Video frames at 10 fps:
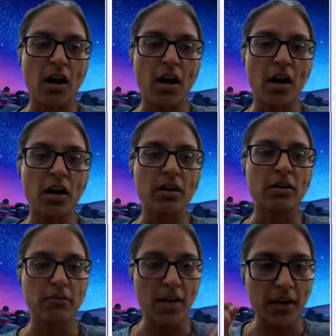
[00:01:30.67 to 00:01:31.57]

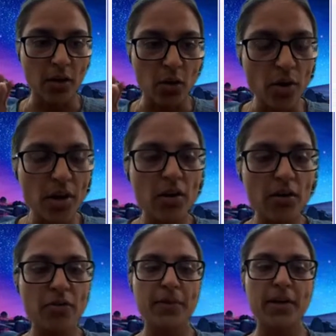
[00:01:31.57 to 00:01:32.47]
And going
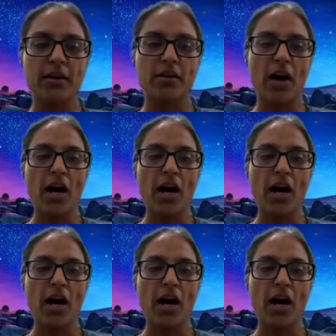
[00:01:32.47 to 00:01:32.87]
on from there,